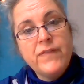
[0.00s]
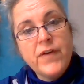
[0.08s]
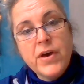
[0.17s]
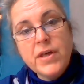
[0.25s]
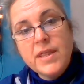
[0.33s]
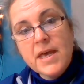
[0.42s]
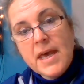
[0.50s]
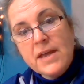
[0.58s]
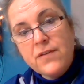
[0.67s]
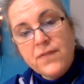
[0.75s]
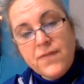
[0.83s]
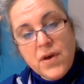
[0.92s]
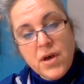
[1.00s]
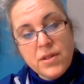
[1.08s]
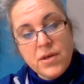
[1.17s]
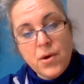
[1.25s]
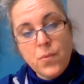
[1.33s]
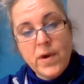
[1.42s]
further and
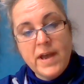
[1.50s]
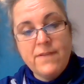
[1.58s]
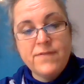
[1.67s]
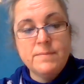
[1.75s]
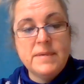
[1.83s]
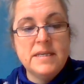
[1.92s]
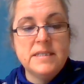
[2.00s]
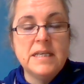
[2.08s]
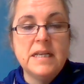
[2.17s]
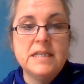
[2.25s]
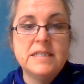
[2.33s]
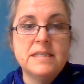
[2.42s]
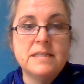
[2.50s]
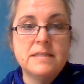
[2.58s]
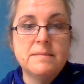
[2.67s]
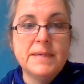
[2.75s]
further away from me until it just